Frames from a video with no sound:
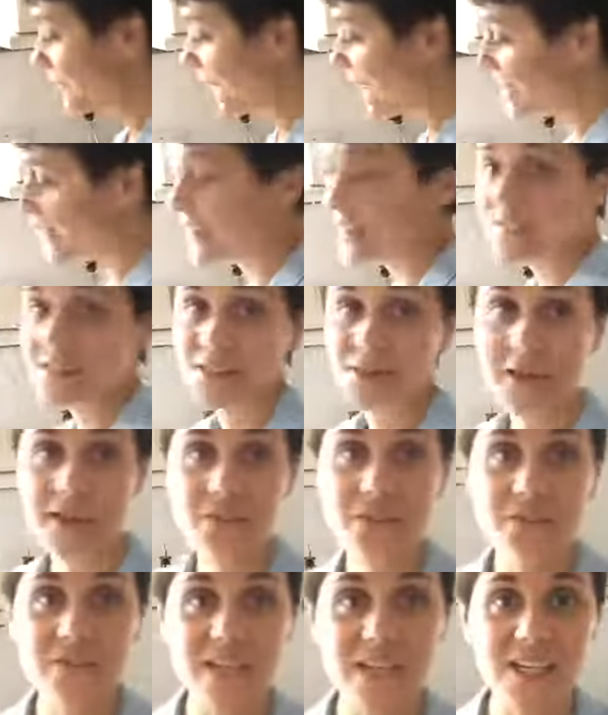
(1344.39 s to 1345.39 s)
And then you get
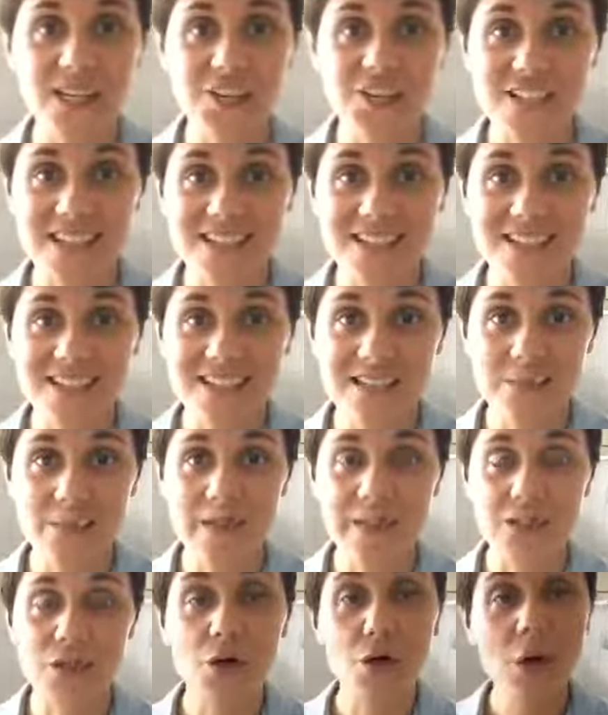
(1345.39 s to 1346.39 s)
the vegan cheese in the
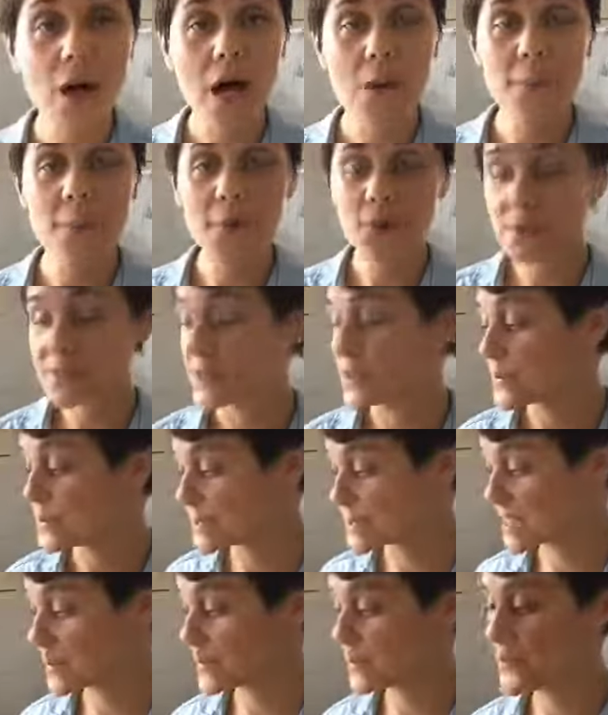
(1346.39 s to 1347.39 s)
middle, but also
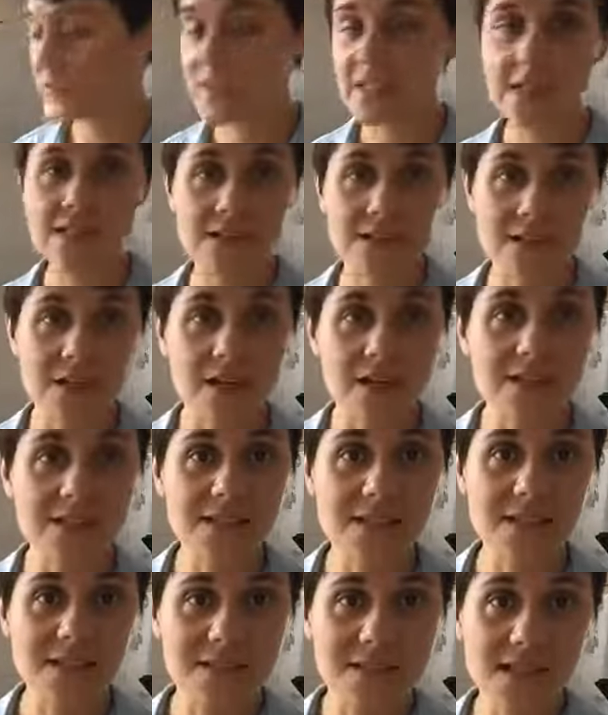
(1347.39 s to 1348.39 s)
some of these
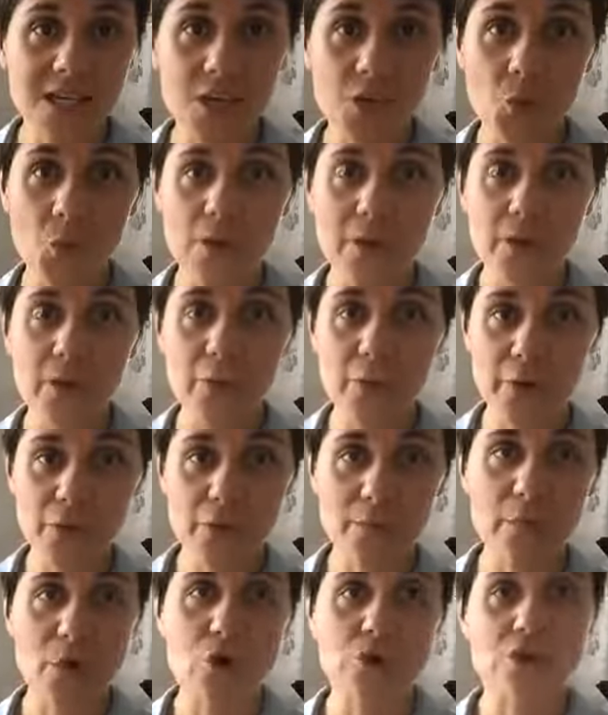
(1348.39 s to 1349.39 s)
slices, when you put
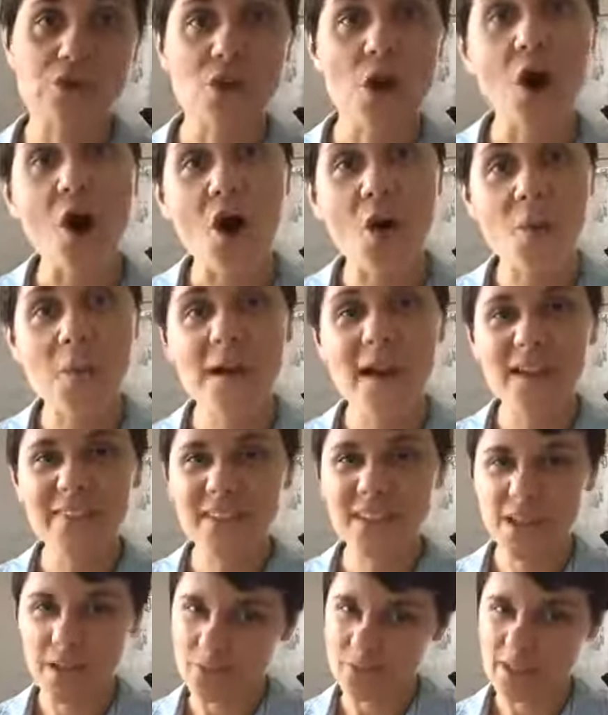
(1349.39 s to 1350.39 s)
them on top,
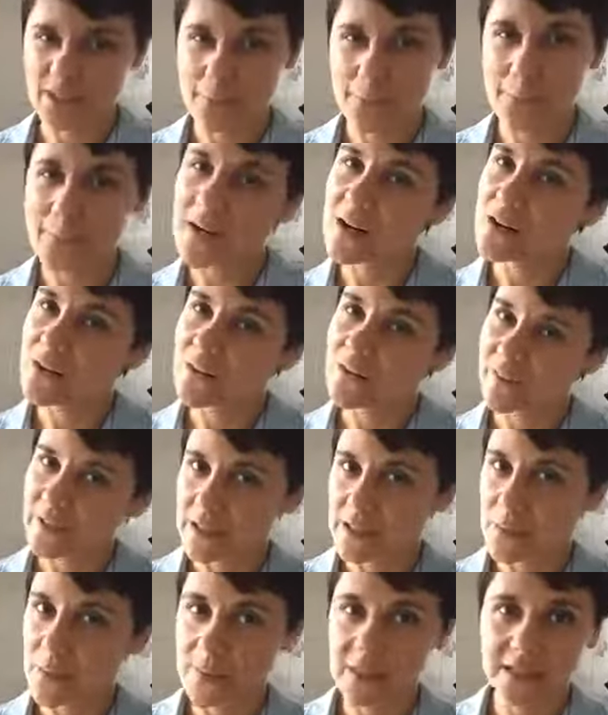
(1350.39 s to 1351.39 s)
they don't really melt
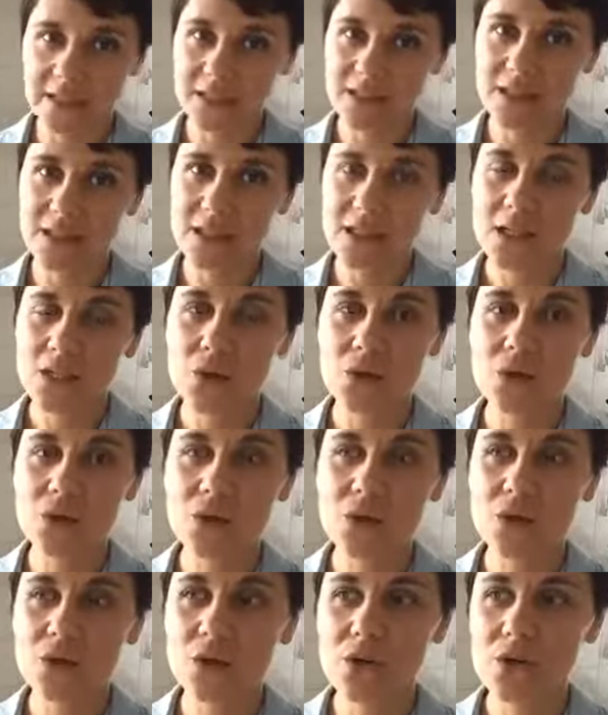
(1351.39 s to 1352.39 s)
very well,
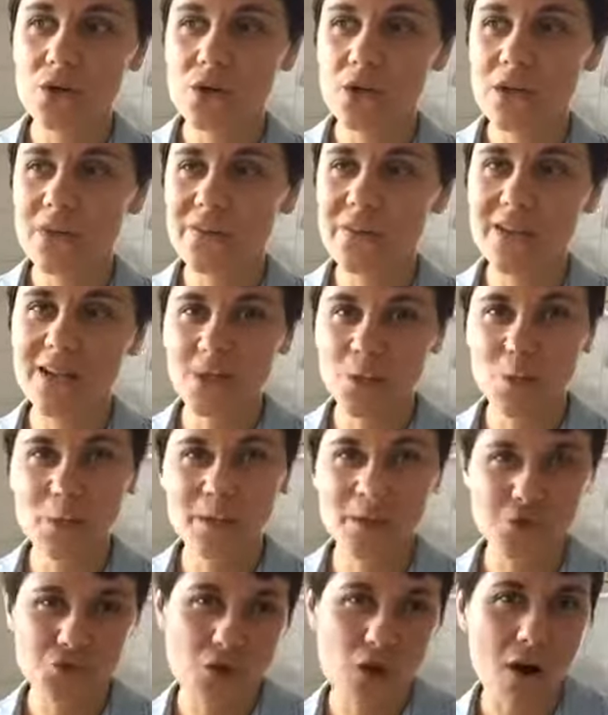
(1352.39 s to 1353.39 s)
or they go a
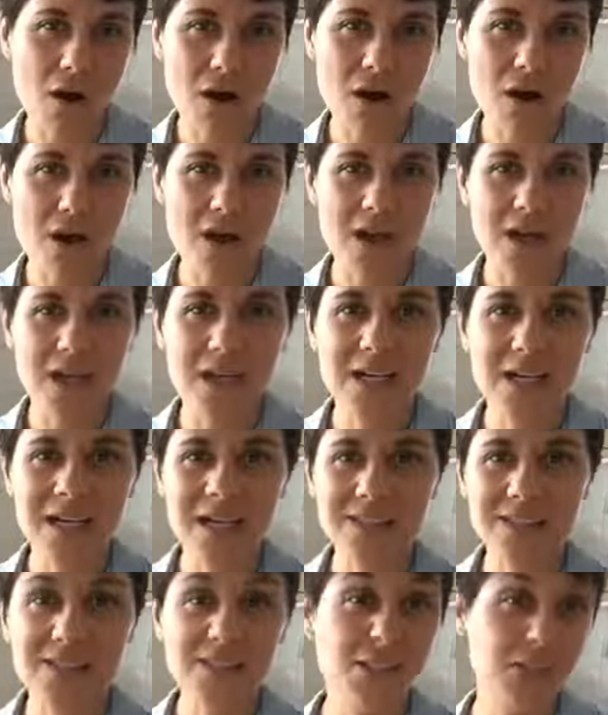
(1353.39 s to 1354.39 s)
bit dry
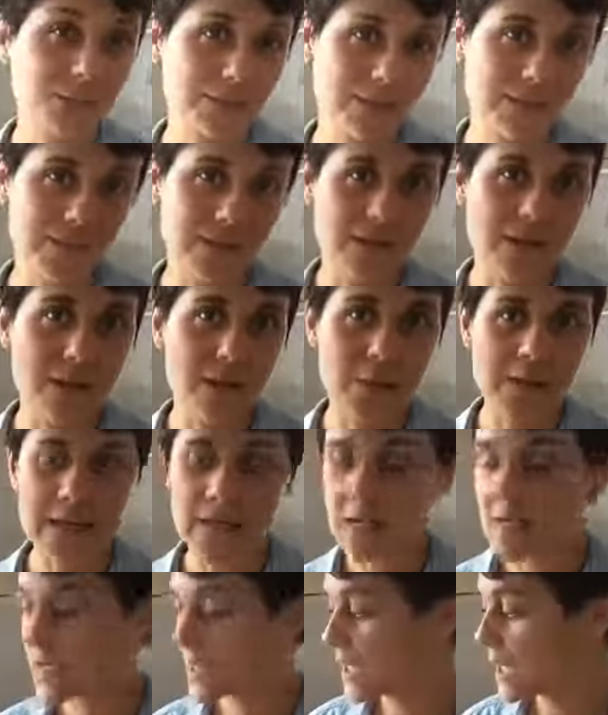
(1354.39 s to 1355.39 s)
and they don't look very
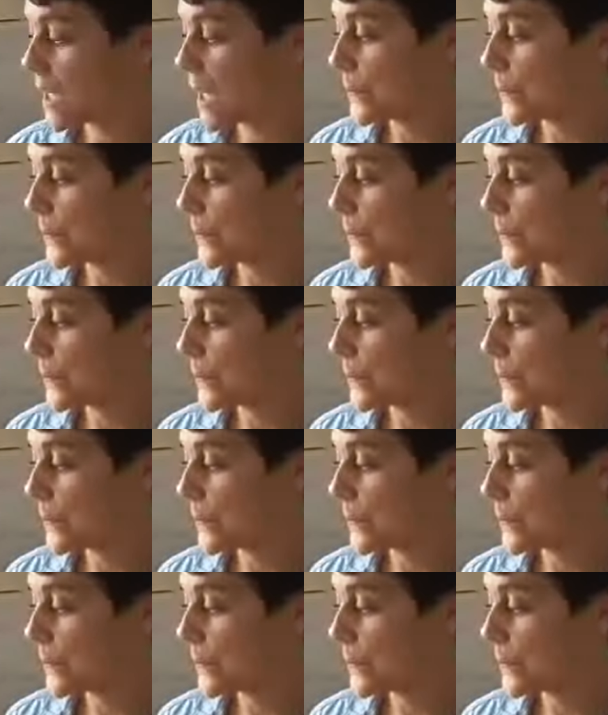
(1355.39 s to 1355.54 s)
appealing.